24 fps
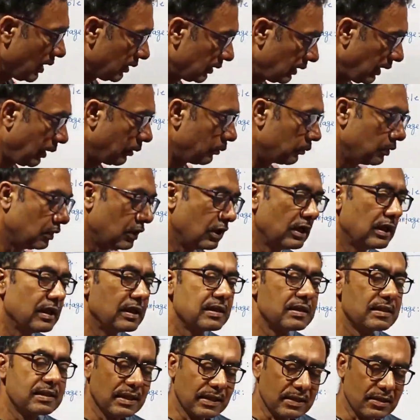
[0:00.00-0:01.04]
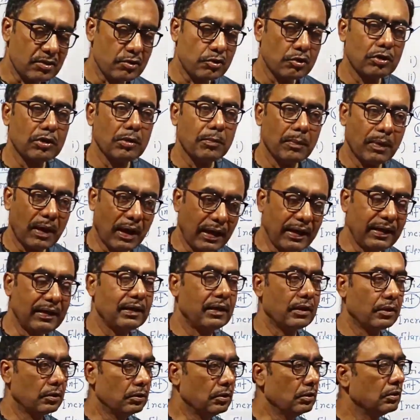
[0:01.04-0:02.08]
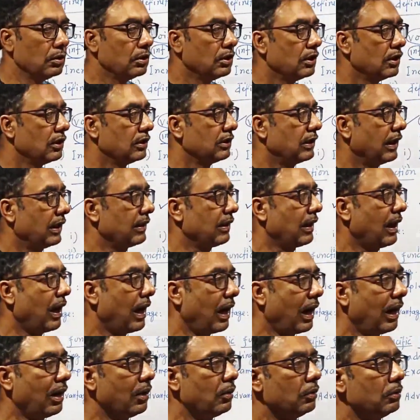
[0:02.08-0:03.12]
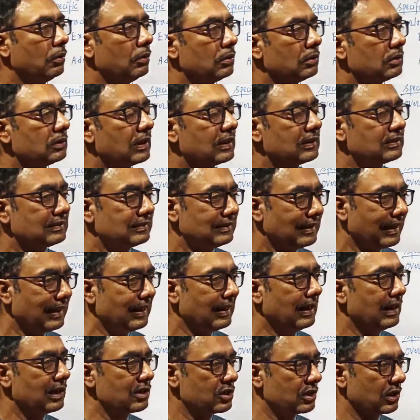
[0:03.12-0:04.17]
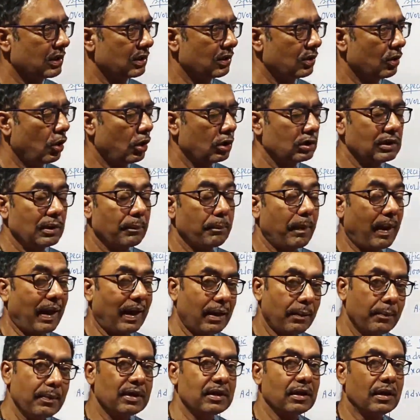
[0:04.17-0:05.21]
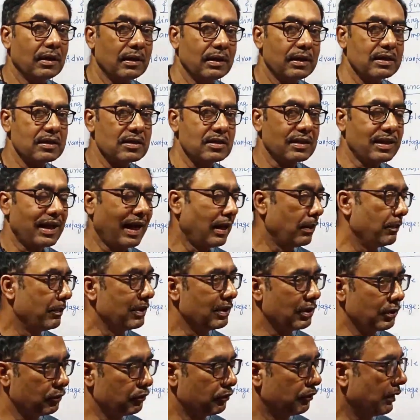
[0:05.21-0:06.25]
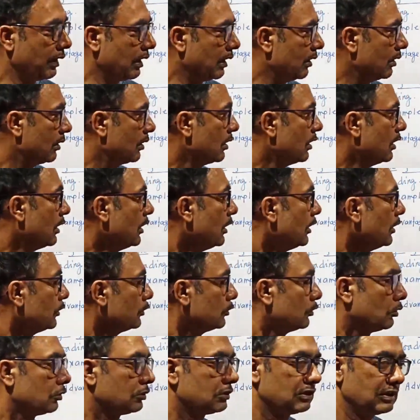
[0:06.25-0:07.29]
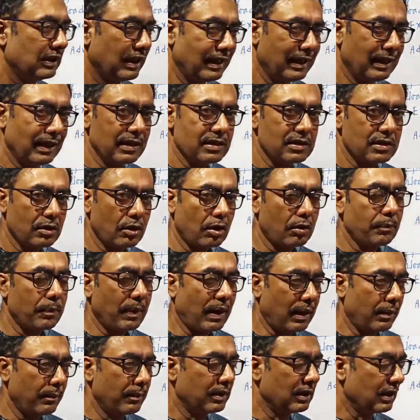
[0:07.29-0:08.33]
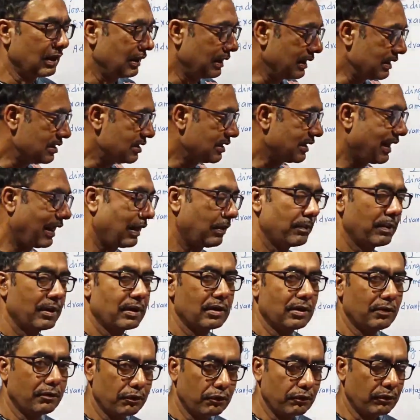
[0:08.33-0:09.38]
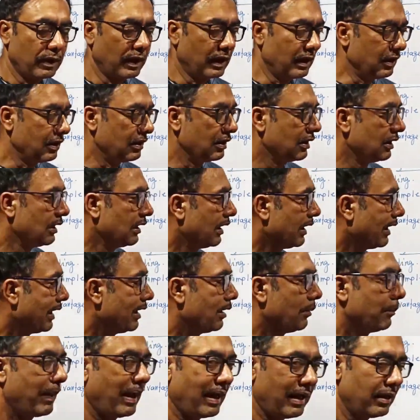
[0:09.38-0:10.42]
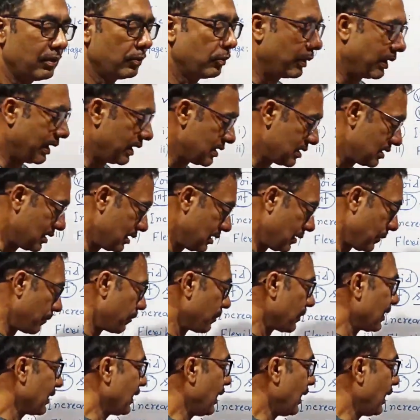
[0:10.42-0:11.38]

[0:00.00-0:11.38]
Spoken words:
Now, just to remind you that how the signature or the parameter list can be different. So, signature or parameter list can be different in many ways.